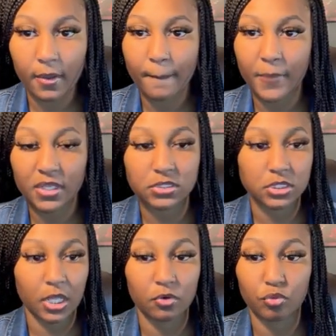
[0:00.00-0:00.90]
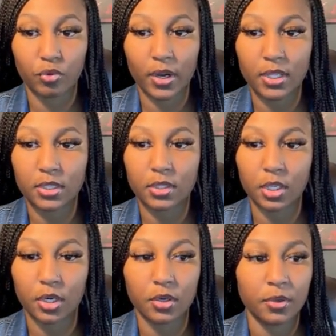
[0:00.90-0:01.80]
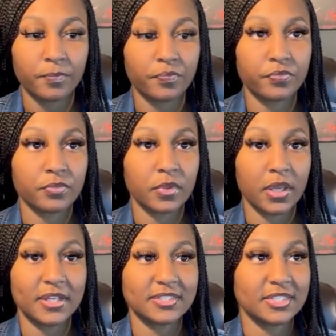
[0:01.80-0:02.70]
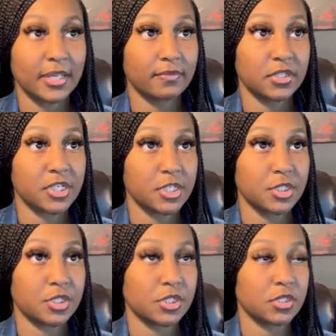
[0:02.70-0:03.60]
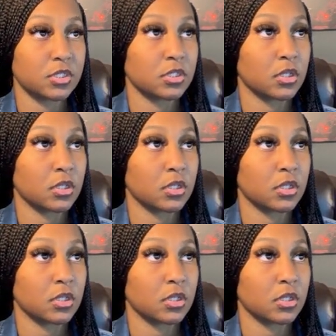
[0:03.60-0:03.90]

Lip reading: paste that right in there, and save the changes.